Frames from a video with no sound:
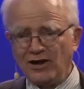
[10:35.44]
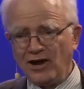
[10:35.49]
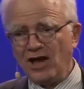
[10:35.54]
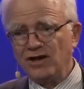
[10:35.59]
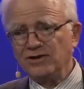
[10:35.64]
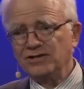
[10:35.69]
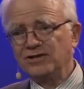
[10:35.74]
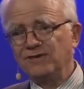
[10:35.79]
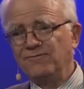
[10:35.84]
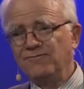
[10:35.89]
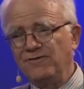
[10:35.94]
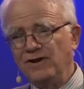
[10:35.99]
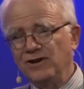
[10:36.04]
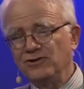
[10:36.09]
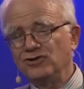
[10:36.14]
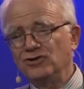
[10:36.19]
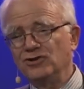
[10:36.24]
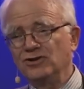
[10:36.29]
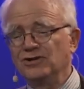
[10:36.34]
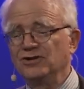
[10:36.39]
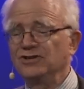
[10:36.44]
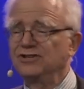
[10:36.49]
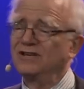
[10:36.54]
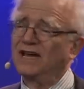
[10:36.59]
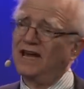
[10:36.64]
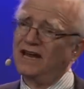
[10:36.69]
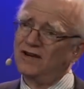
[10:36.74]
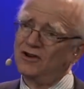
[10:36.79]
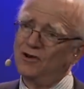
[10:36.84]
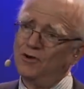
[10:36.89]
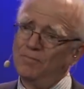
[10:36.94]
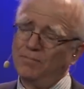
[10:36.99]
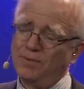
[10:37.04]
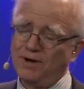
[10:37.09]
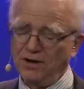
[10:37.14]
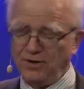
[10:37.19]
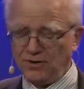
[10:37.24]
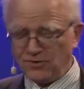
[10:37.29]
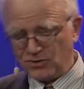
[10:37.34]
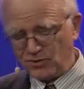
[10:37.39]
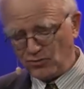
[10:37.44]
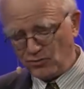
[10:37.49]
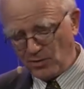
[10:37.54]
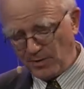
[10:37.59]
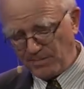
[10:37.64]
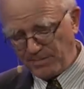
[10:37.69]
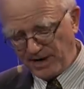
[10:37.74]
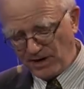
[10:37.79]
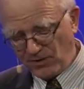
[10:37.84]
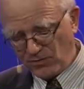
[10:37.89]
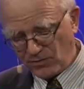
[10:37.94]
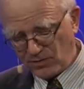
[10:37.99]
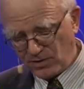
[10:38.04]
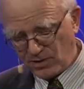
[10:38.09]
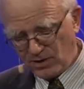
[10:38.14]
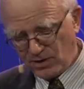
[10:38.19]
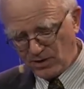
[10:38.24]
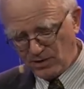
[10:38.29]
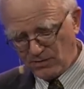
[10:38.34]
lost functions that compared to about